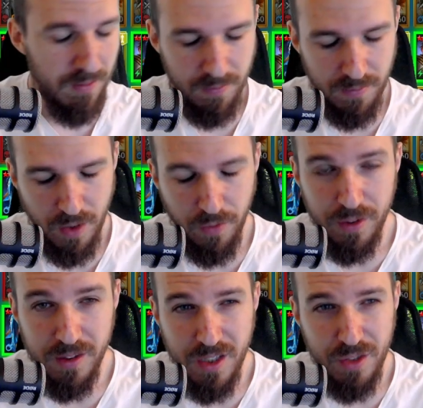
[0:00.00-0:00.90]
Now for
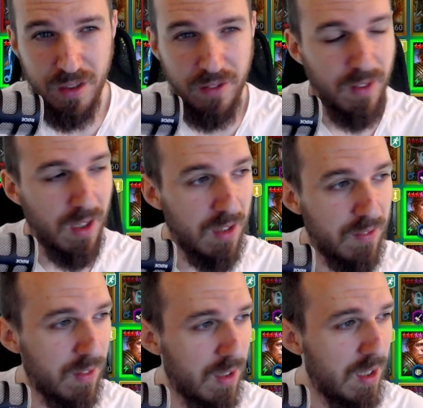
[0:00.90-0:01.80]
stage 25,
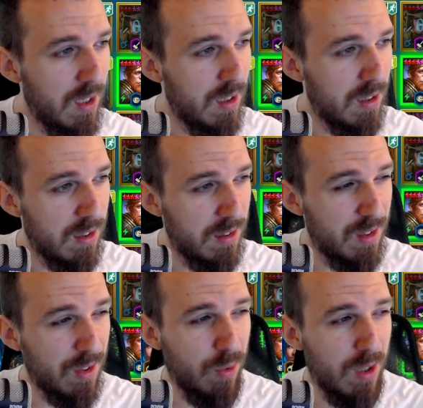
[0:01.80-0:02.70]
the
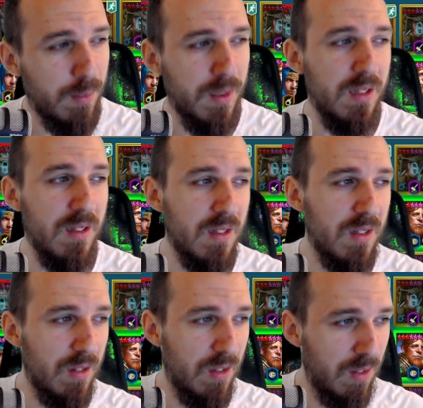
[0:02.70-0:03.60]
acquirements
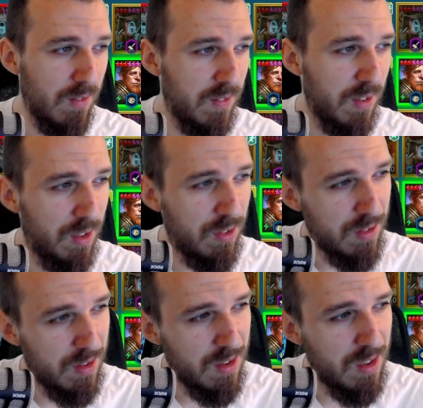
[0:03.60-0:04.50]
of
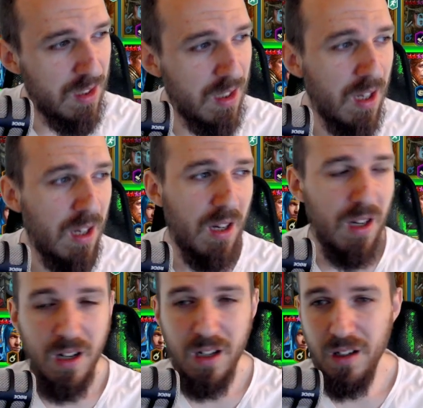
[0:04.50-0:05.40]
accuracy
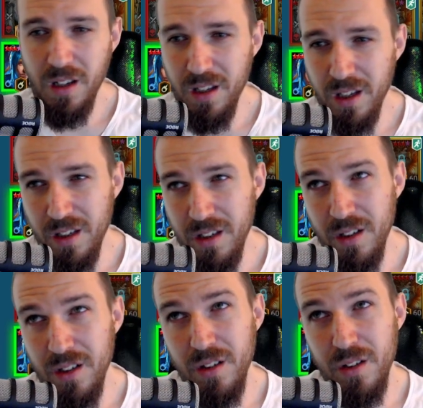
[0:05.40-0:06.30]
are like
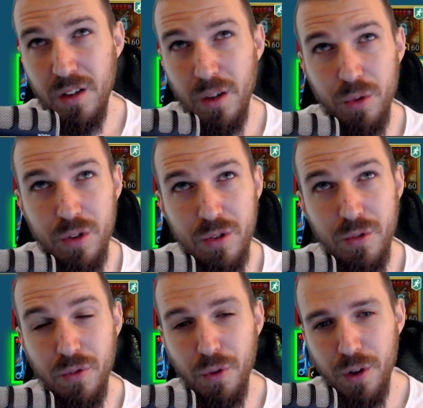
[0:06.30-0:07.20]
close to
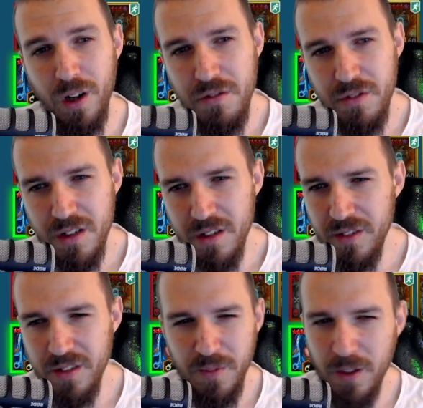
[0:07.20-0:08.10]
400,
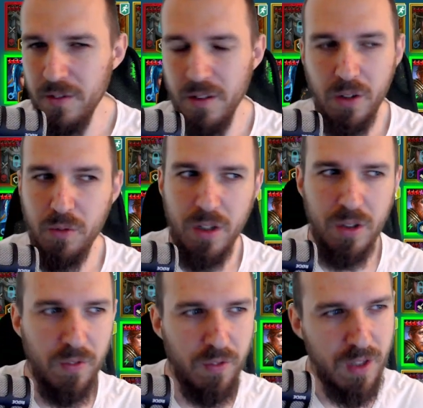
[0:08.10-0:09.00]
something
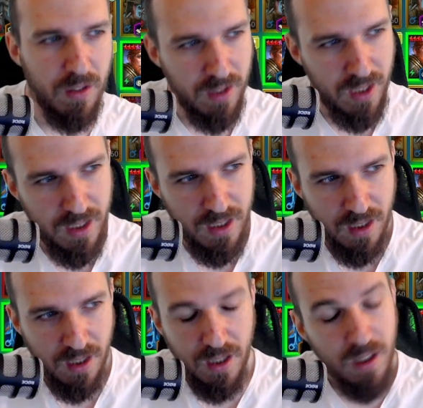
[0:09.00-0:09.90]
around 380.
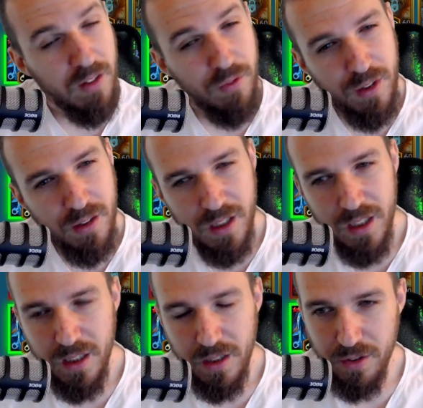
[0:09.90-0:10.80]

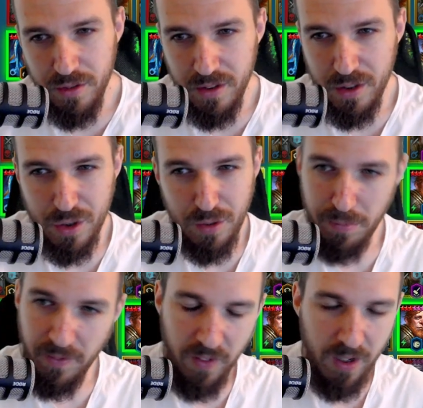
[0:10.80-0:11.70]
380 accuracy should be
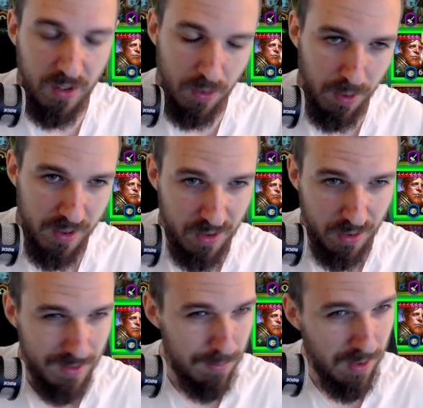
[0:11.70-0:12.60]
fine to place your
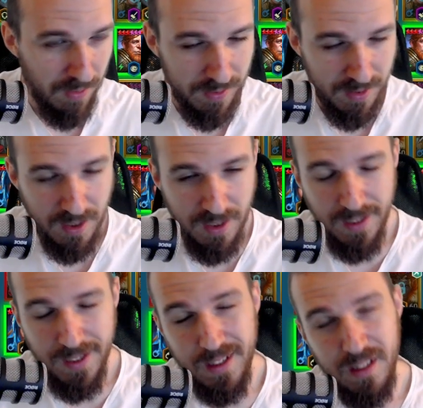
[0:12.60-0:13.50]
debuffs,
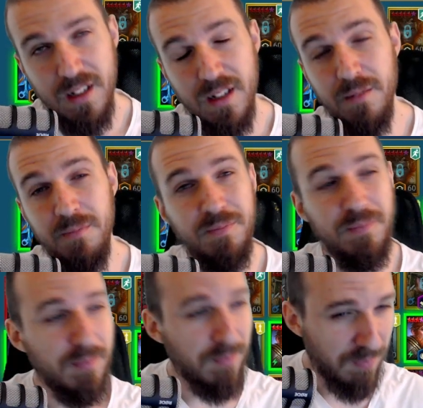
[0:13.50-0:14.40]
and then
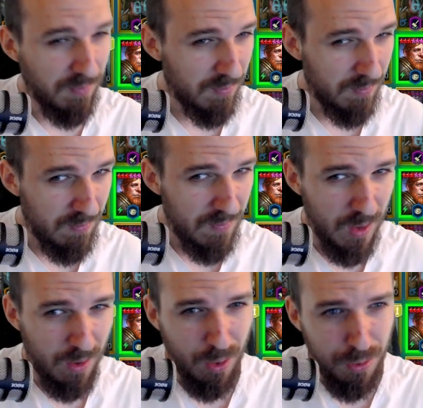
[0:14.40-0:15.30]

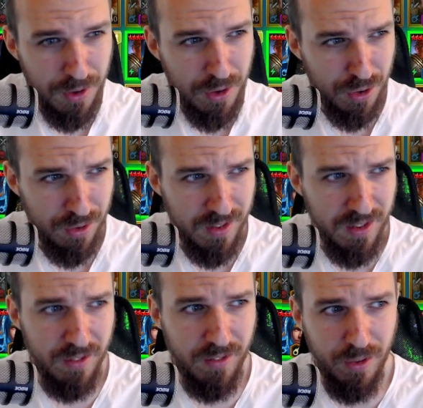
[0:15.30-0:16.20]
Odin should
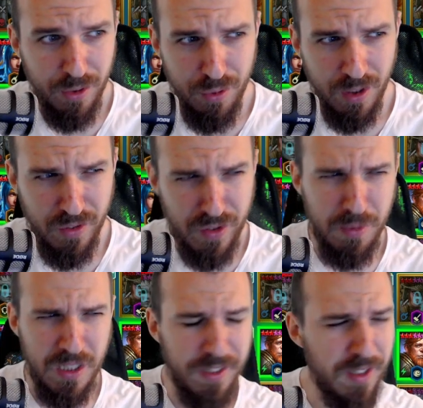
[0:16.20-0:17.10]
sit around 200
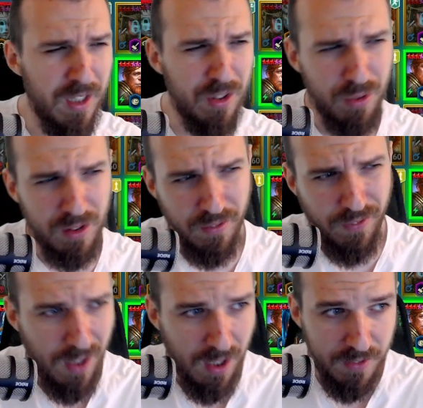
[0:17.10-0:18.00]
speed,
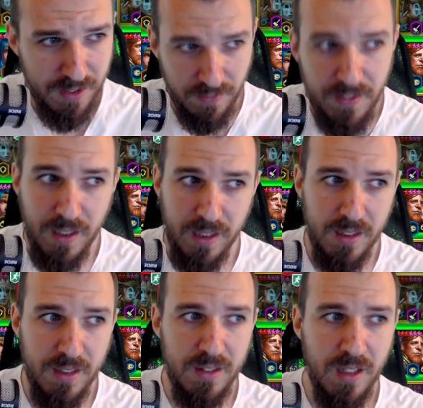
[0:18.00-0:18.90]
205, something like
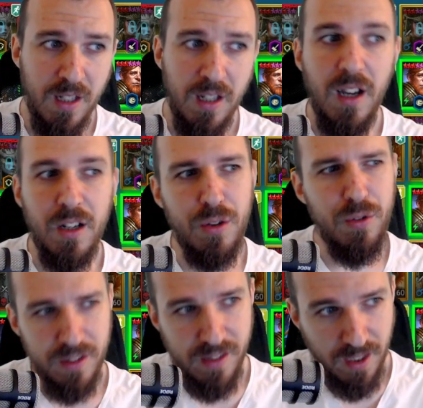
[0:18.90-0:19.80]
this. I don't know
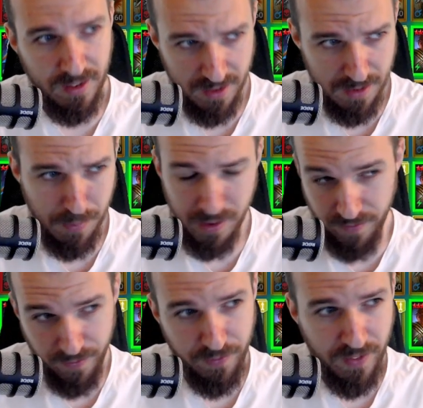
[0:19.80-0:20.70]
exactly, but
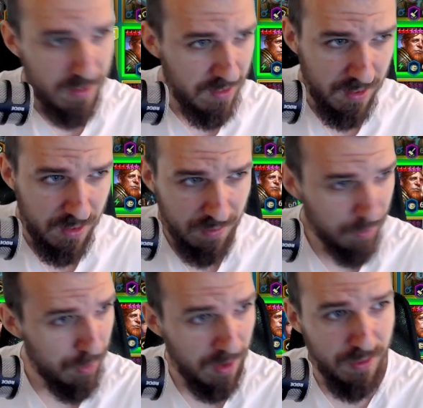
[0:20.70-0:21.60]
if you're faster than
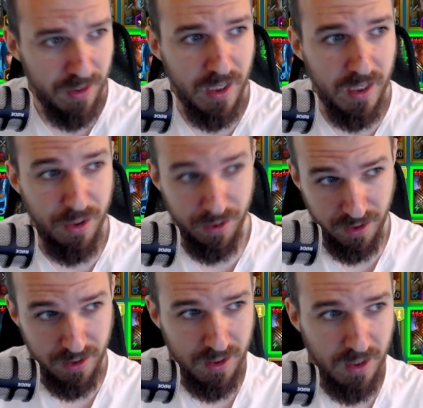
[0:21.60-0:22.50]
210, you're
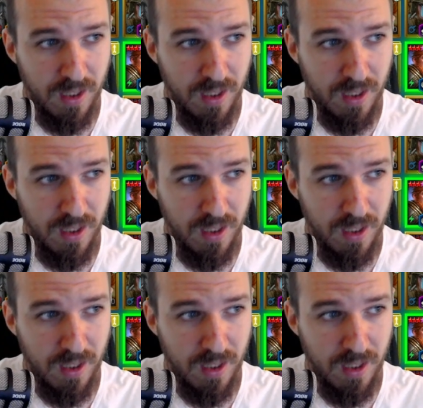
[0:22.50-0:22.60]
good.